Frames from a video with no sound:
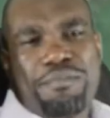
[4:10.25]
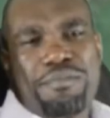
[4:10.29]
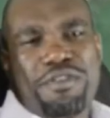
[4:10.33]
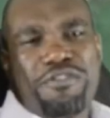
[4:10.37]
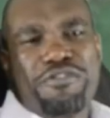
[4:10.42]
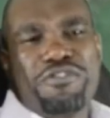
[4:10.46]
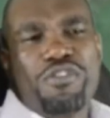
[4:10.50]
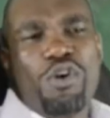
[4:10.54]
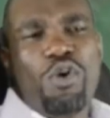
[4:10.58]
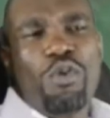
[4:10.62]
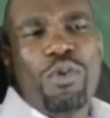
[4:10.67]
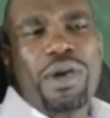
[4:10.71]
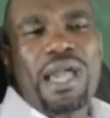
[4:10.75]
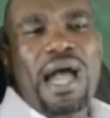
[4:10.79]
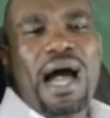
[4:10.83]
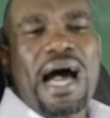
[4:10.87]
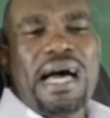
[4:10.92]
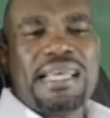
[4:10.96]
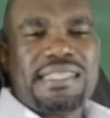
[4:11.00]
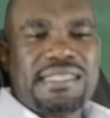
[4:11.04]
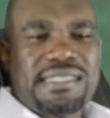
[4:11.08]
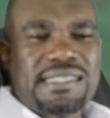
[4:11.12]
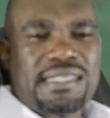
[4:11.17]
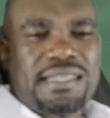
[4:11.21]
before we
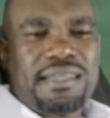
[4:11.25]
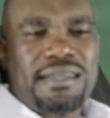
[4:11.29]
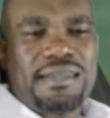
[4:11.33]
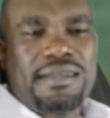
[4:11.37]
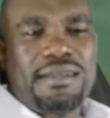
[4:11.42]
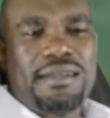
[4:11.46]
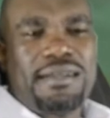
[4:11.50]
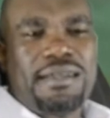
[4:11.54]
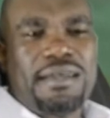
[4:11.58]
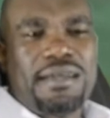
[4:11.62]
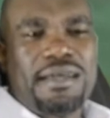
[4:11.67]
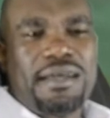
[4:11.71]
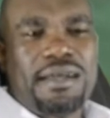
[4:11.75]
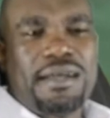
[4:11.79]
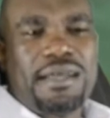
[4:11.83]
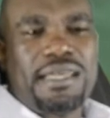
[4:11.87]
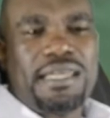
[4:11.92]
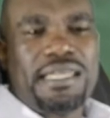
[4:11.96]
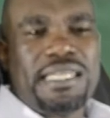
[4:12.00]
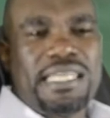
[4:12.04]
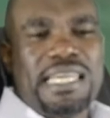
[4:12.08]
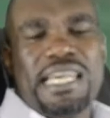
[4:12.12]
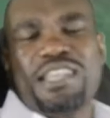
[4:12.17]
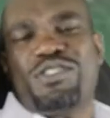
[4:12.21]
answer
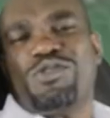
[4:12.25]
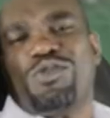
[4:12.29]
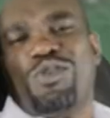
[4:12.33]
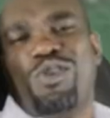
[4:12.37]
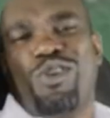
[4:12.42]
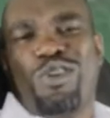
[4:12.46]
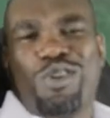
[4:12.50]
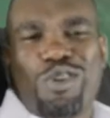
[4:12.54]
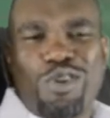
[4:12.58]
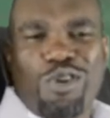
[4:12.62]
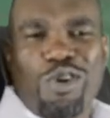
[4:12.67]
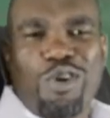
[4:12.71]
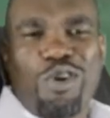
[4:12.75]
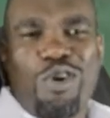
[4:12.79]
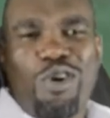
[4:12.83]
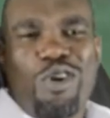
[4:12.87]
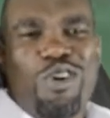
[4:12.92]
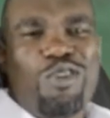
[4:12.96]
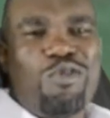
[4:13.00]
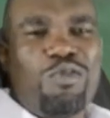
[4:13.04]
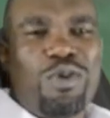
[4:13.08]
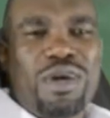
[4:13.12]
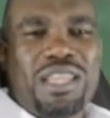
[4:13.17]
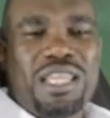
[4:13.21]
yes or
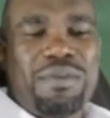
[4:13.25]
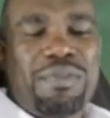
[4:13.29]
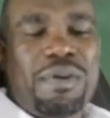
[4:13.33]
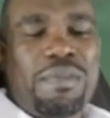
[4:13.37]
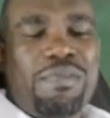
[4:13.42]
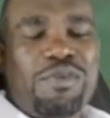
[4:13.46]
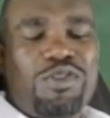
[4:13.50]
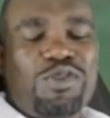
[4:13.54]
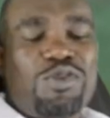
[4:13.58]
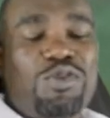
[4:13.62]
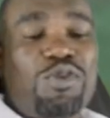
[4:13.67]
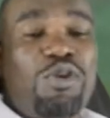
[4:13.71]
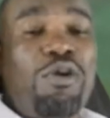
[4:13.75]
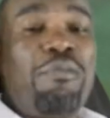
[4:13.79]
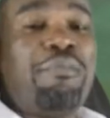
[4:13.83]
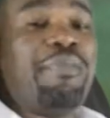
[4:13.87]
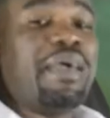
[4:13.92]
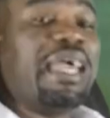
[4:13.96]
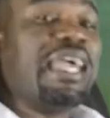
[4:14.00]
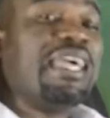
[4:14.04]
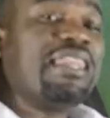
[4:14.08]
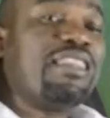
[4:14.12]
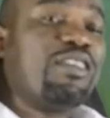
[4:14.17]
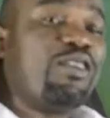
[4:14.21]
no on whether people should
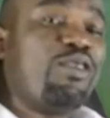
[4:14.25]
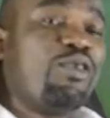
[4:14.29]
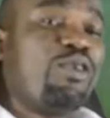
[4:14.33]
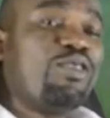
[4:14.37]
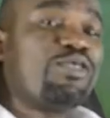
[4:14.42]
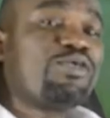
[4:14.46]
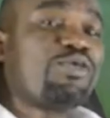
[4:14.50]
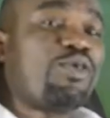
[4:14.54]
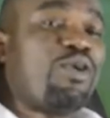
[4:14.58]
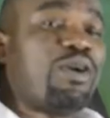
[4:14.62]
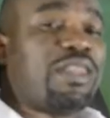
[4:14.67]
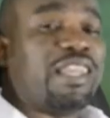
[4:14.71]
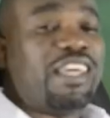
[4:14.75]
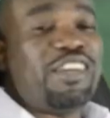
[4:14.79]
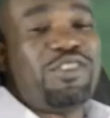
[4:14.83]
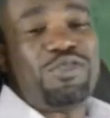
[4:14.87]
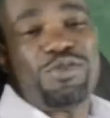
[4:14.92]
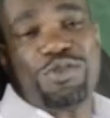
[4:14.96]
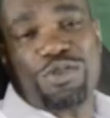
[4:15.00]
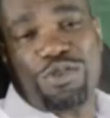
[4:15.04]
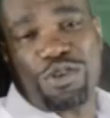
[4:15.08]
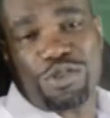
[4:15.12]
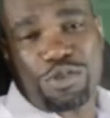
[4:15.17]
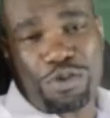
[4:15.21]
obey the laws or they
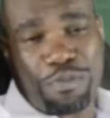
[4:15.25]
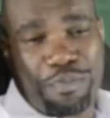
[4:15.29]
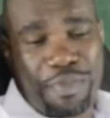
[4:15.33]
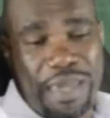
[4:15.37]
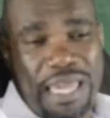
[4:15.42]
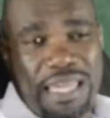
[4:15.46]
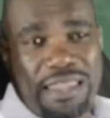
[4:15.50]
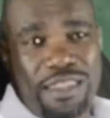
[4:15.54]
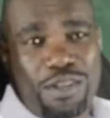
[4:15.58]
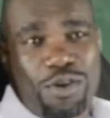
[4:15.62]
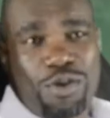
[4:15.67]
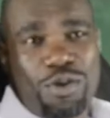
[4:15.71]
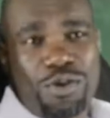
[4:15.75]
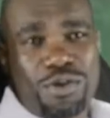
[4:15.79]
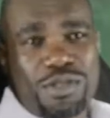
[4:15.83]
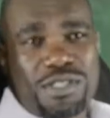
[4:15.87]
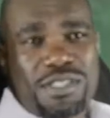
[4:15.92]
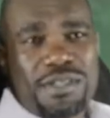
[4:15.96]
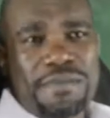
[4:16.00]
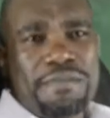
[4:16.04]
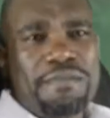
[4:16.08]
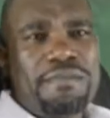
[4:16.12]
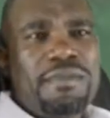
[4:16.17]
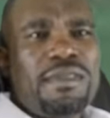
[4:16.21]
should not obey the
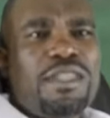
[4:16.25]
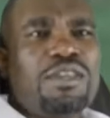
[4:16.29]
laws.